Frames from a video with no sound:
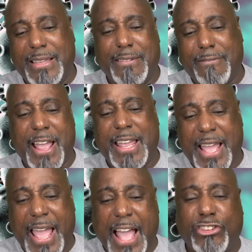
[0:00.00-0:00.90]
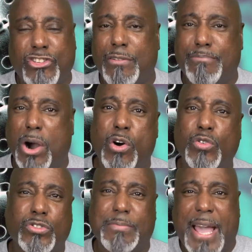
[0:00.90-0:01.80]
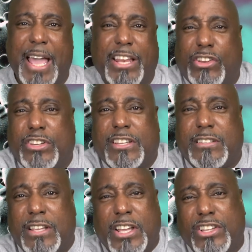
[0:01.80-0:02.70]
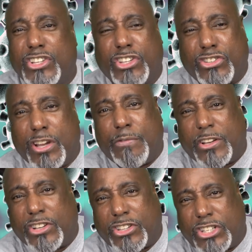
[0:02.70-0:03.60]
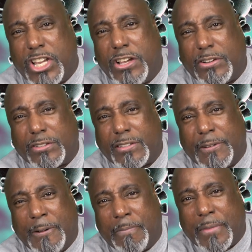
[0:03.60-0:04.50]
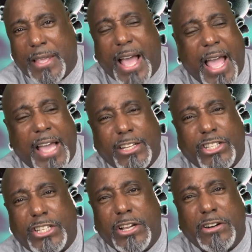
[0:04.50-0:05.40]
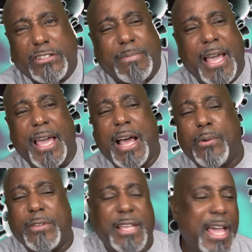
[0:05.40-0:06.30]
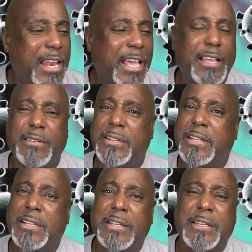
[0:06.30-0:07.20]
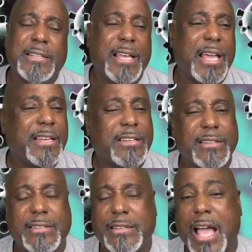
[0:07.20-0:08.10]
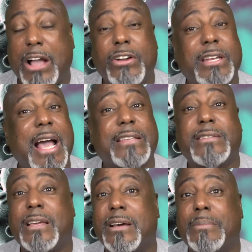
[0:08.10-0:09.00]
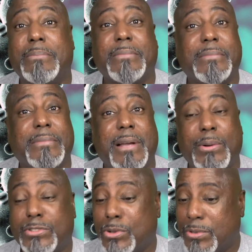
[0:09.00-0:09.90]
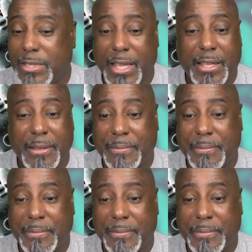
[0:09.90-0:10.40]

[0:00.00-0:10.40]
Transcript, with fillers: right at your bones, man. You just just shivering, just chills. I had the chills, man. I had headache, and just I could not sit up. I was so sick,